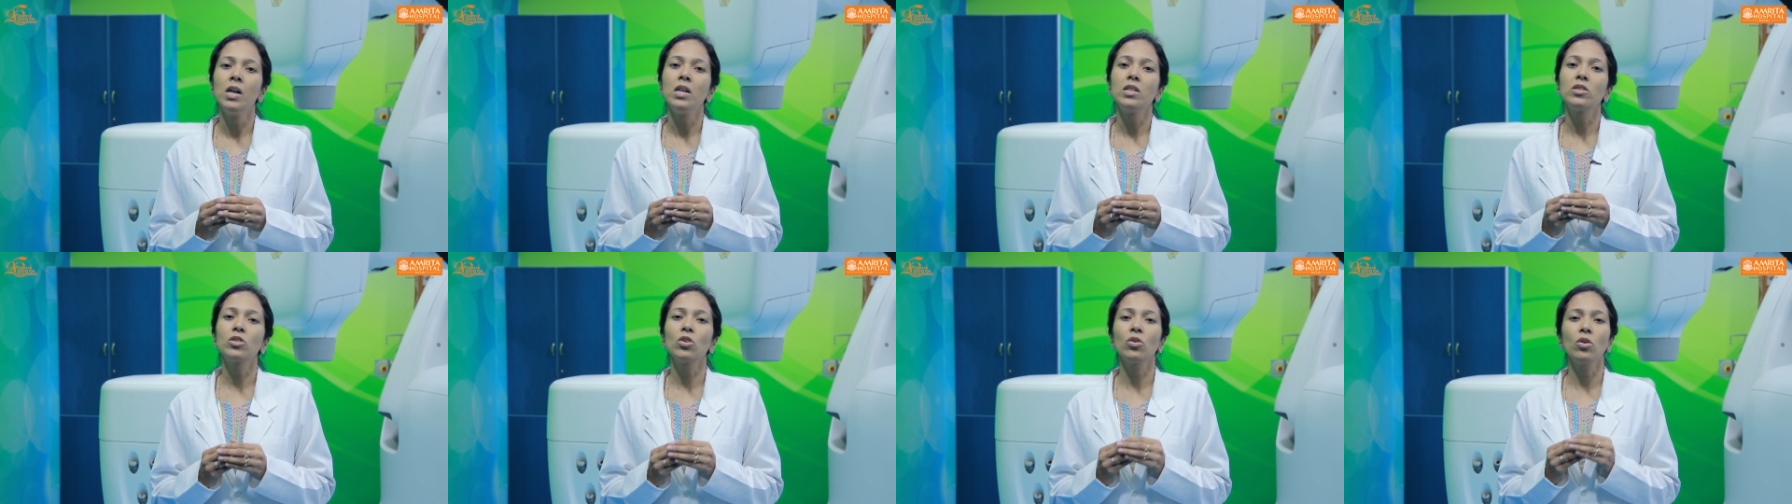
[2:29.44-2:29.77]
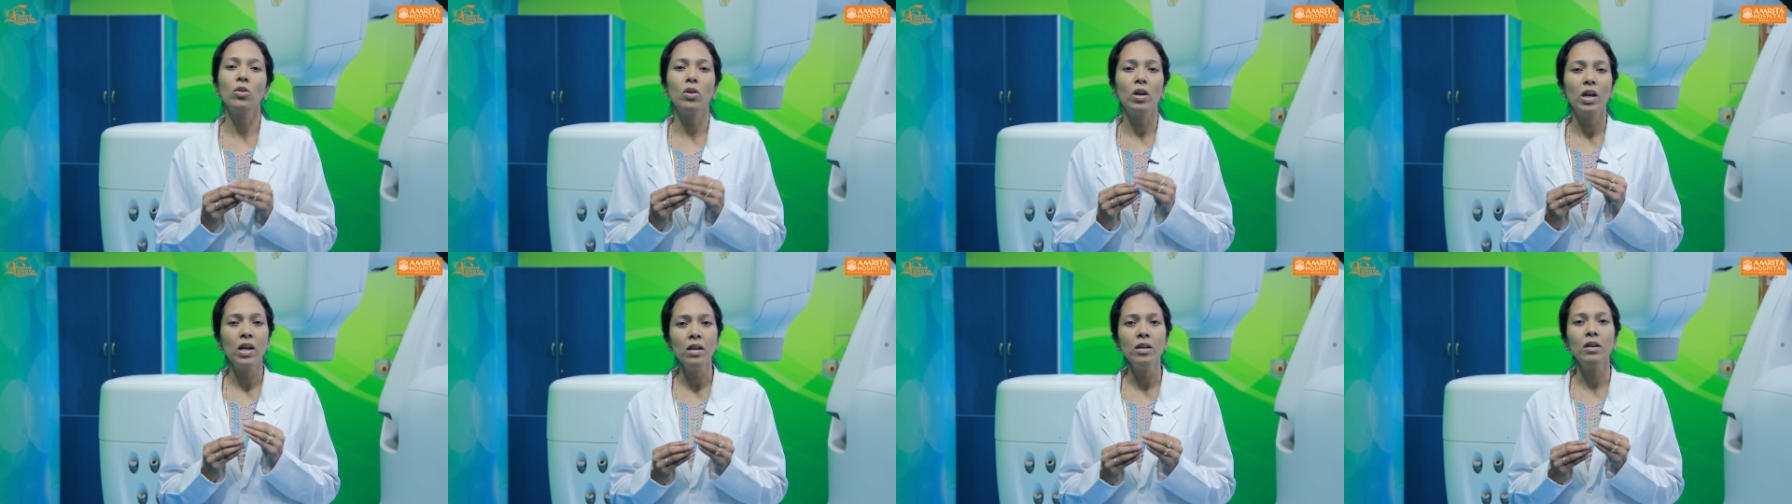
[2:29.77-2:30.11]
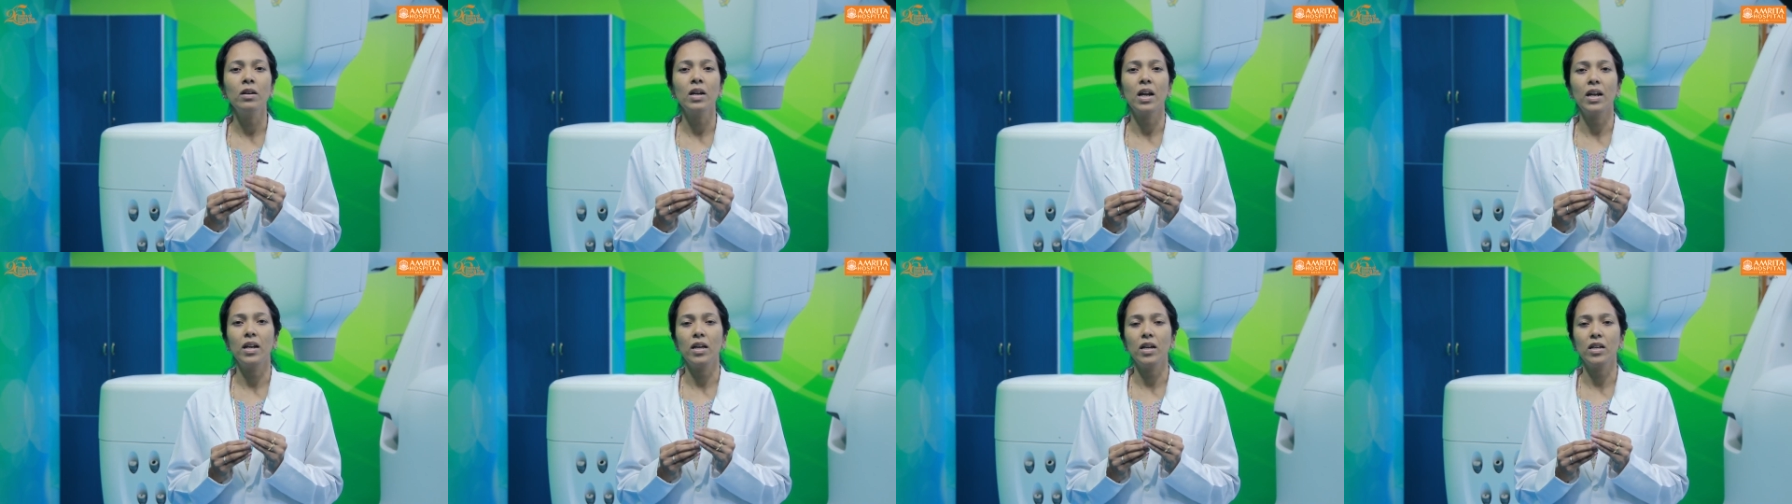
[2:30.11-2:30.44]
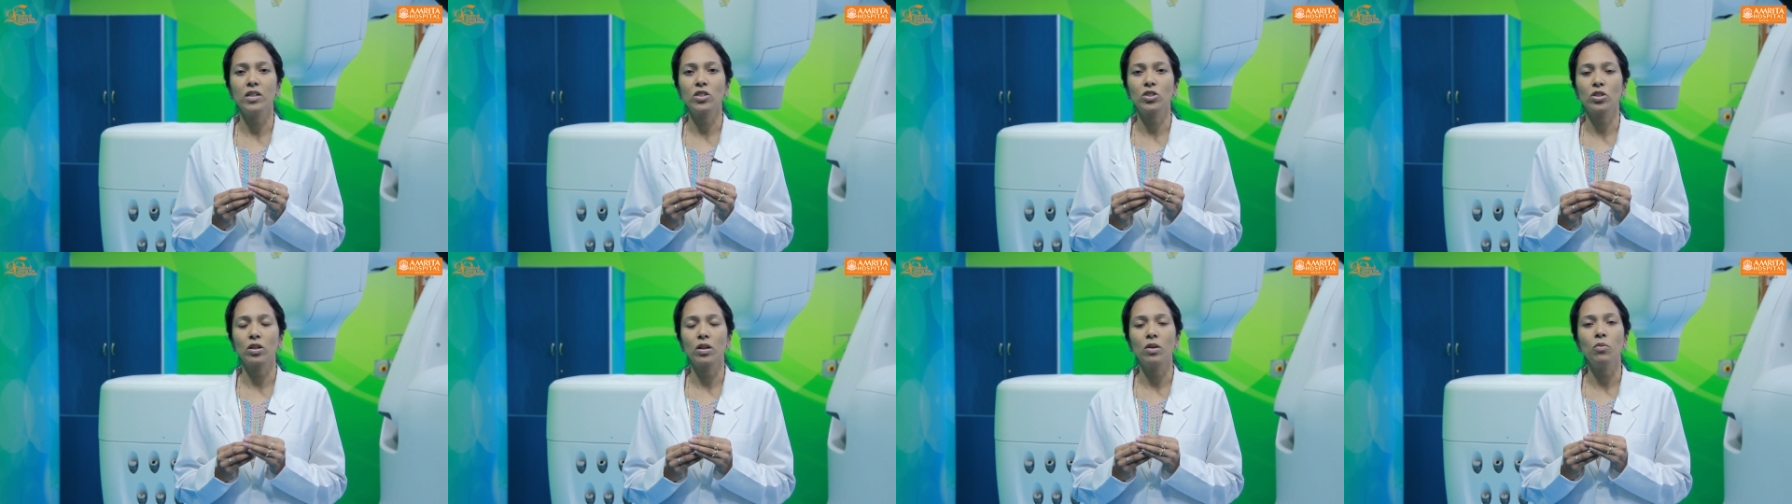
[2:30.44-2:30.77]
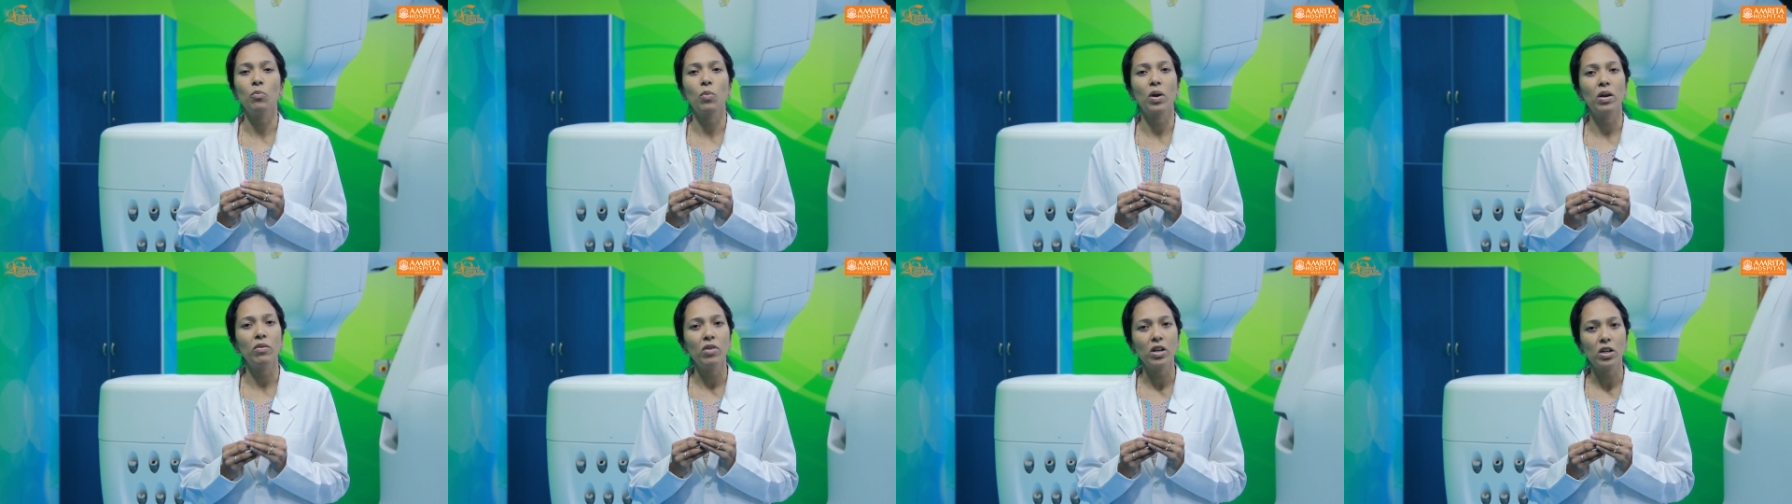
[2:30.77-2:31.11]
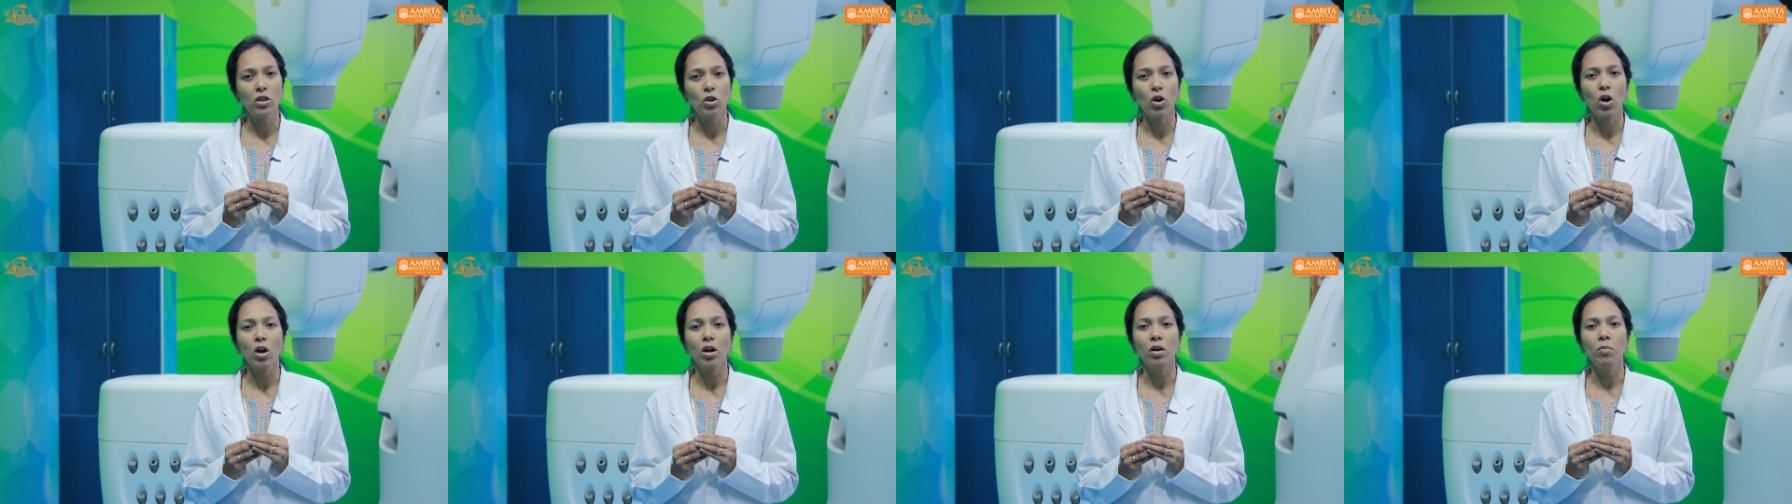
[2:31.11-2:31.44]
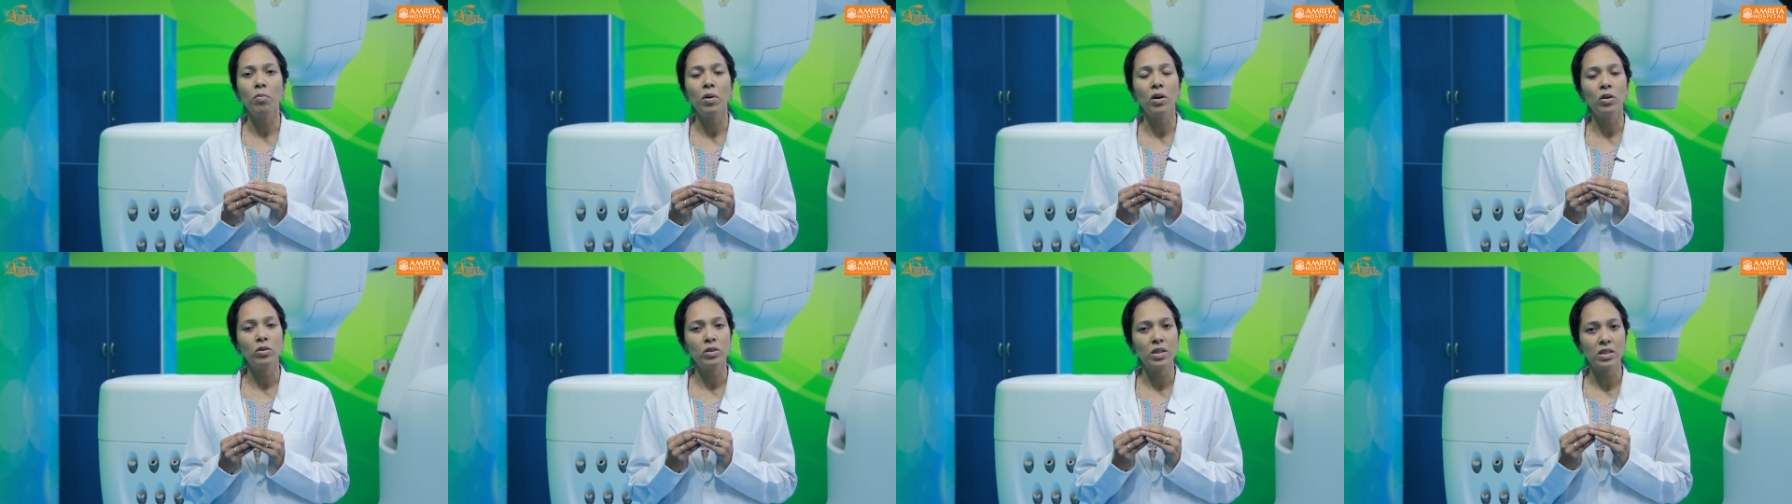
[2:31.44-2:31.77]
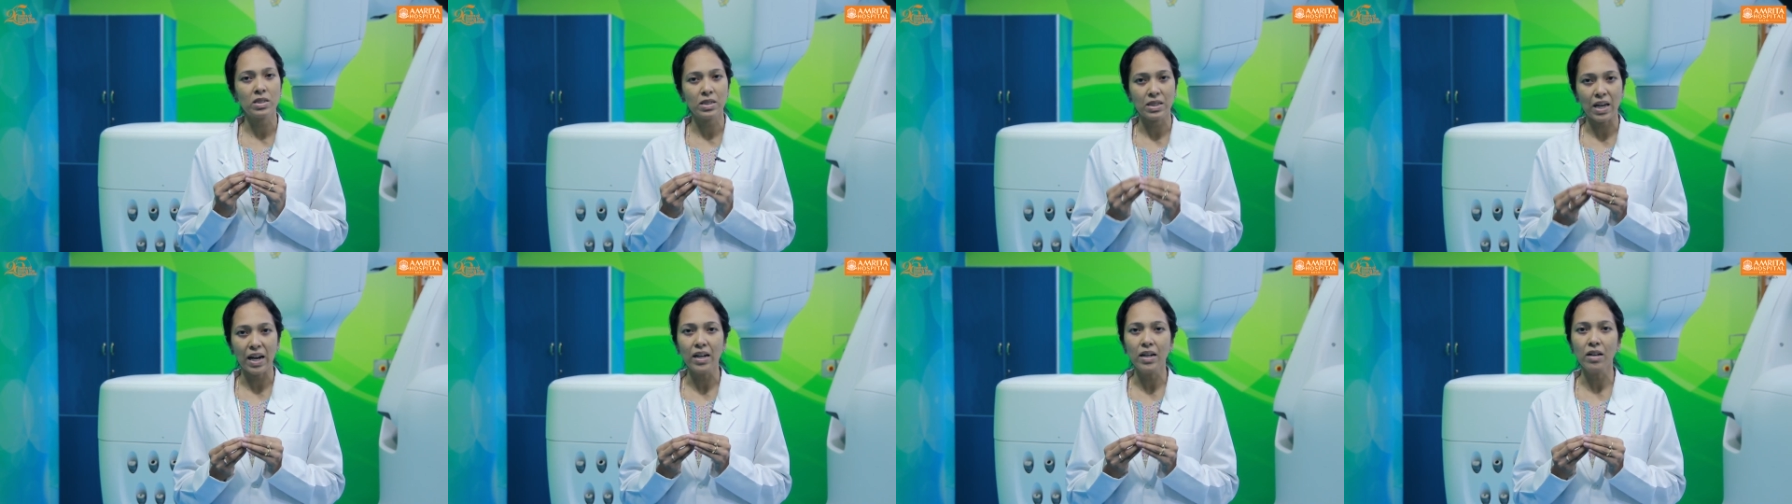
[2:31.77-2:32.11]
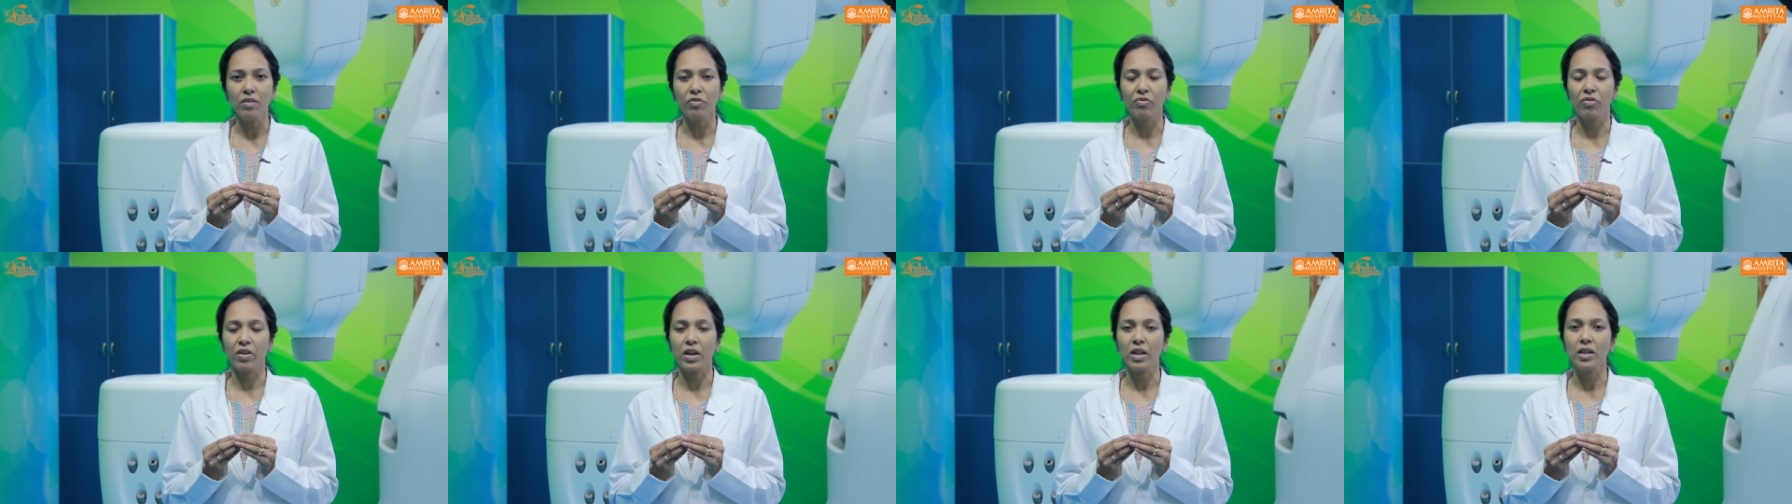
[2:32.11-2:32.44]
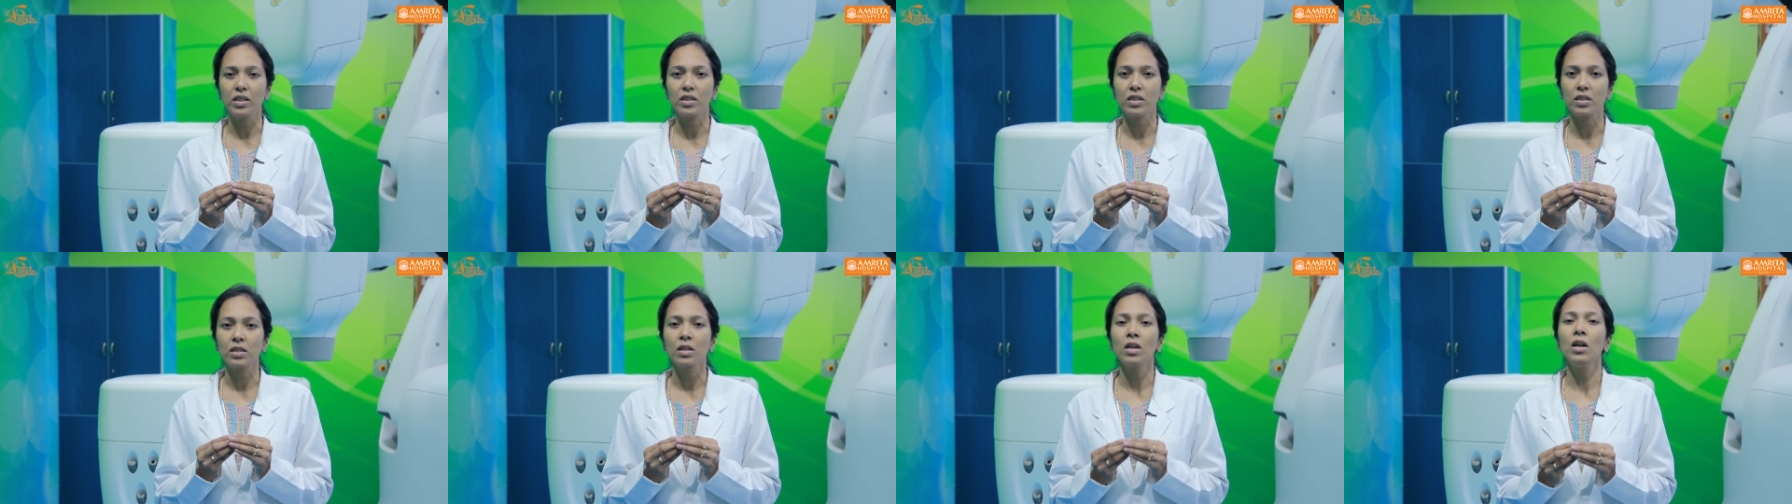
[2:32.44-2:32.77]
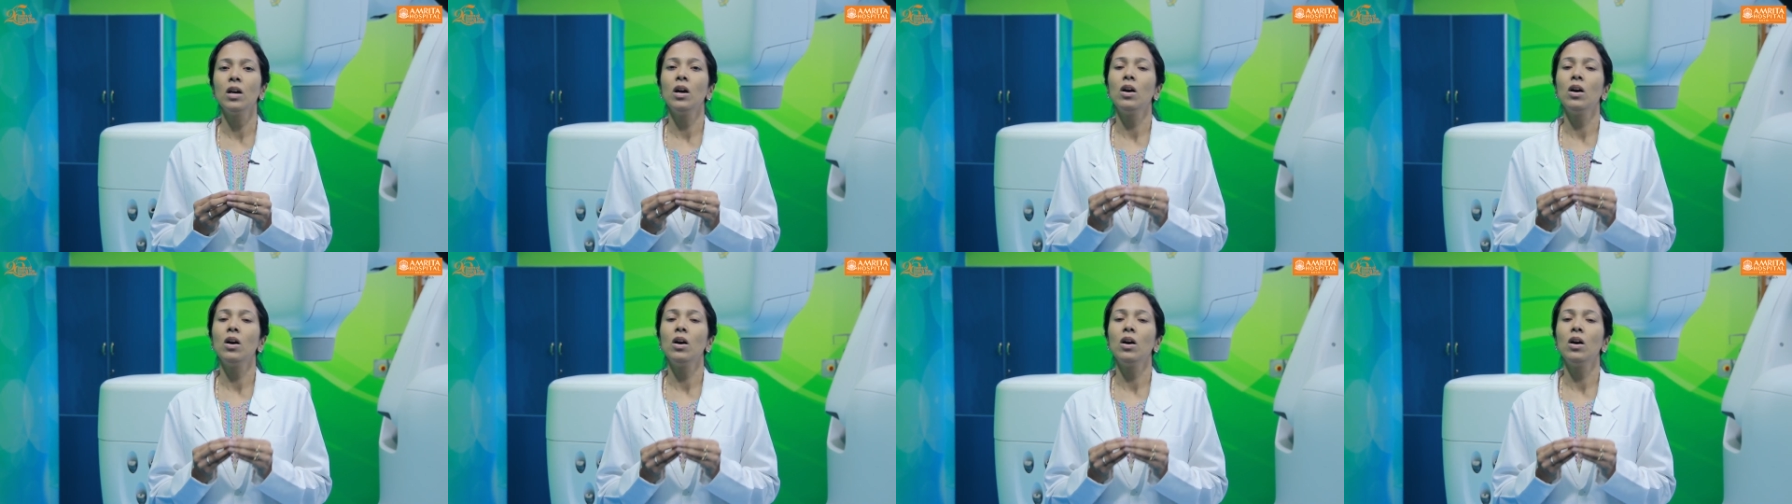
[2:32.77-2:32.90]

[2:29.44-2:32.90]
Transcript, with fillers: So in radiation, when we talk about the side effects,